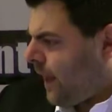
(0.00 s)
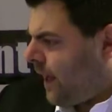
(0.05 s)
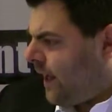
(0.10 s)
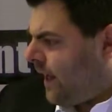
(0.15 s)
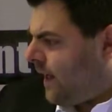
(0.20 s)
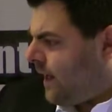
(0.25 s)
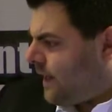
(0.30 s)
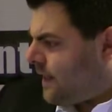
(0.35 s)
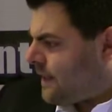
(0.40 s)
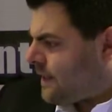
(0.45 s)

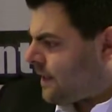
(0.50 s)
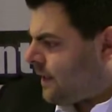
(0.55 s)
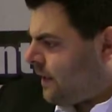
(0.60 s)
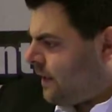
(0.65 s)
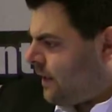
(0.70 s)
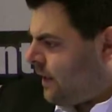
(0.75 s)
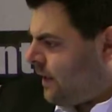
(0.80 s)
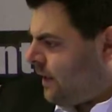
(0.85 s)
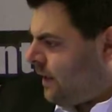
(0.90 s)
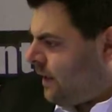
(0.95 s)
and
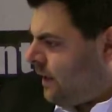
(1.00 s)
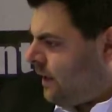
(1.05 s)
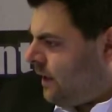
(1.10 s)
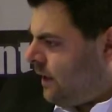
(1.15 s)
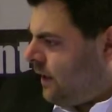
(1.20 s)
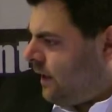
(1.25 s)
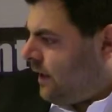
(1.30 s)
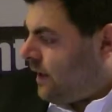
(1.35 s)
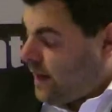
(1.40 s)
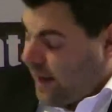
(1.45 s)

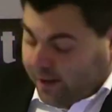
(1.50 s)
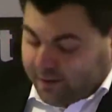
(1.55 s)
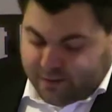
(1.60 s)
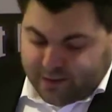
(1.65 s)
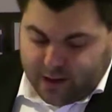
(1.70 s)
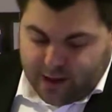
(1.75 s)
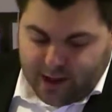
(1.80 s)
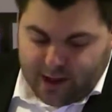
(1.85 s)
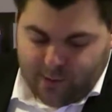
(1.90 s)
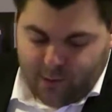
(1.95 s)
in the next
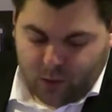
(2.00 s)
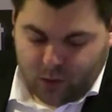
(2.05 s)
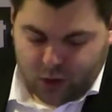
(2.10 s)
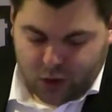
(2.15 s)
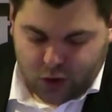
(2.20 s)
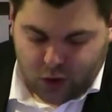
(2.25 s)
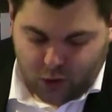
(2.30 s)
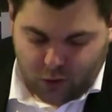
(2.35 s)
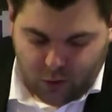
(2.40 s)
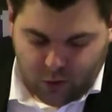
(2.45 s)
study I want
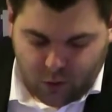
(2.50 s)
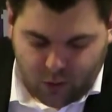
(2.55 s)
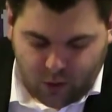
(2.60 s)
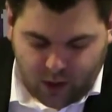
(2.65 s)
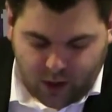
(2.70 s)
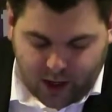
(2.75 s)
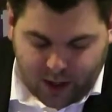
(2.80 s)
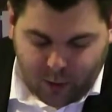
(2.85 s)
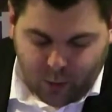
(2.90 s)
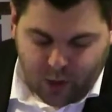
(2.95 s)
to show you
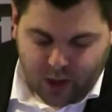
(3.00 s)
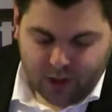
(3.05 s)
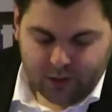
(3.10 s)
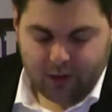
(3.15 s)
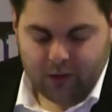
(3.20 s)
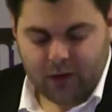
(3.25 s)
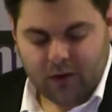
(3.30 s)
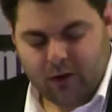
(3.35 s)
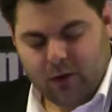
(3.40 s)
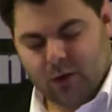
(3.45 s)
how
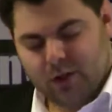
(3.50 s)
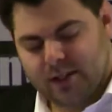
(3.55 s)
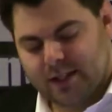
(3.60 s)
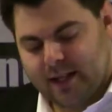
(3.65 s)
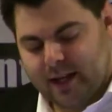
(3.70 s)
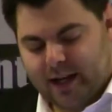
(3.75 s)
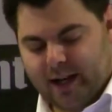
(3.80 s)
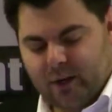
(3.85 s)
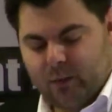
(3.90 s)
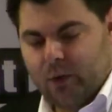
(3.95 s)
one could
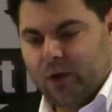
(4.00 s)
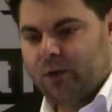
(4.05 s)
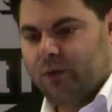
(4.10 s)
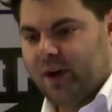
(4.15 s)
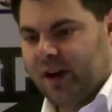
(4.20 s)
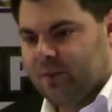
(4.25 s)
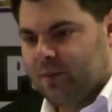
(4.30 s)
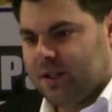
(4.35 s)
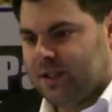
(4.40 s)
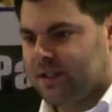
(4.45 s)
start with
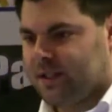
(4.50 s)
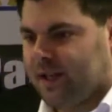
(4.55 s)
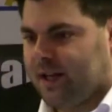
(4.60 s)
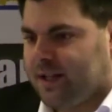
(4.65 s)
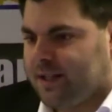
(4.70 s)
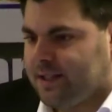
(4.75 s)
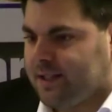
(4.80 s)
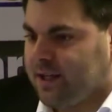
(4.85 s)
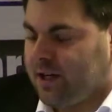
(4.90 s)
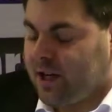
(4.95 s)

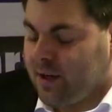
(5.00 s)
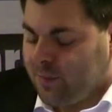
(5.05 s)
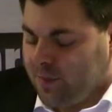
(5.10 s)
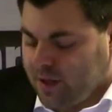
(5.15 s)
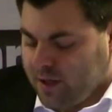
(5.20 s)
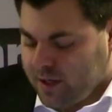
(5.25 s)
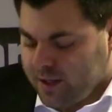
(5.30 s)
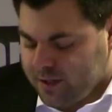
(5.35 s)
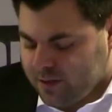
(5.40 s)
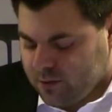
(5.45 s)
fragment-sized
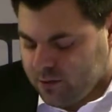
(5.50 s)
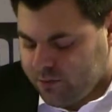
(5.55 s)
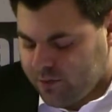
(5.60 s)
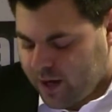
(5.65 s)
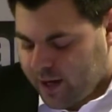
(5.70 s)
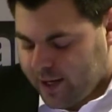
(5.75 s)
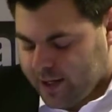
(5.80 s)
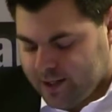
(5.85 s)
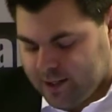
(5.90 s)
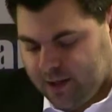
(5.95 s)
inhibitors to
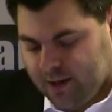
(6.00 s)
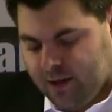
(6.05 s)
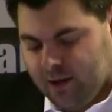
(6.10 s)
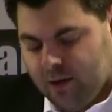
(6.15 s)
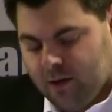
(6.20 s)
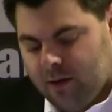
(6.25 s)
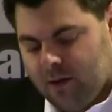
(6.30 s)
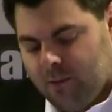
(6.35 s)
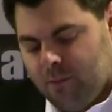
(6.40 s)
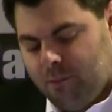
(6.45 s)
find
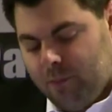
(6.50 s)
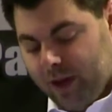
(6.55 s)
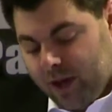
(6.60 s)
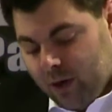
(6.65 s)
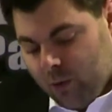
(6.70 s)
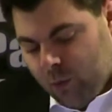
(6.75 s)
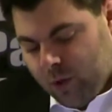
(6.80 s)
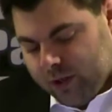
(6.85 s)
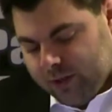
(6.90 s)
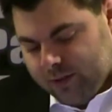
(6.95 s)

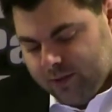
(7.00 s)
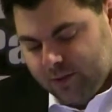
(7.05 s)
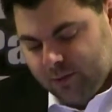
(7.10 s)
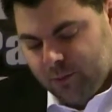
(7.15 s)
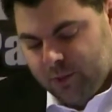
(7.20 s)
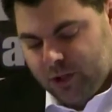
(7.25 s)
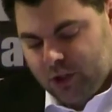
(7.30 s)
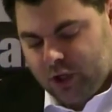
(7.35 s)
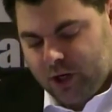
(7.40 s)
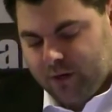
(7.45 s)
bigger
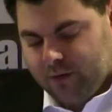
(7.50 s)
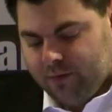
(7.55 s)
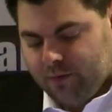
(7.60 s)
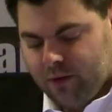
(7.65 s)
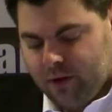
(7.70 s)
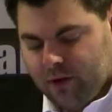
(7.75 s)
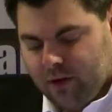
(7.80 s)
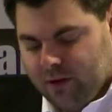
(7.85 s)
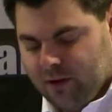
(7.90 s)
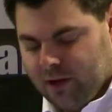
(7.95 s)
ones which have
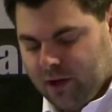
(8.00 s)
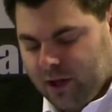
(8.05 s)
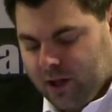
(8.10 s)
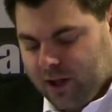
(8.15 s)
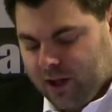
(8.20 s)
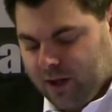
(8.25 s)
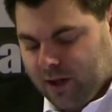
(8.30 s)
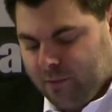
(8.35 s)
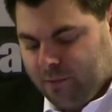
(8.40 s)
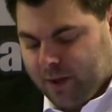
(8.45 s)

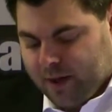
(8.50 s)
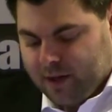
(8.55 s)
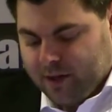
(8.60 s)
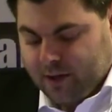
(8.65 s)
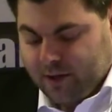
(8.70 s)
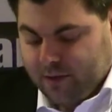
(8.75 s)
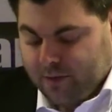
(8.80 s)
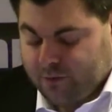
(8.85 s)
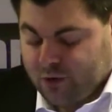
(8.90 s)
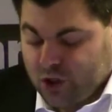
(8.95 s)
uh,
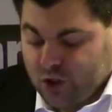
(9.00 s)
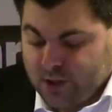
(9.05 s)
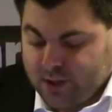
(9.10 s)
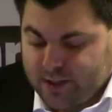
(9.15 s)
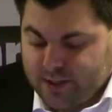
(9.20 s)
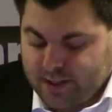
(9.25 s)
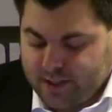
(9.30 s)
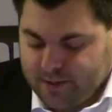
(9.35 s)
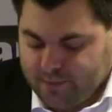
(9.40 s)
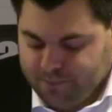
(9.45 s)
better
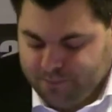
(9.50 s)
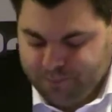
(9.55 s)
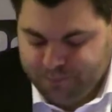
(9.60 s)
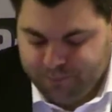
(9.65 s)
efficiency.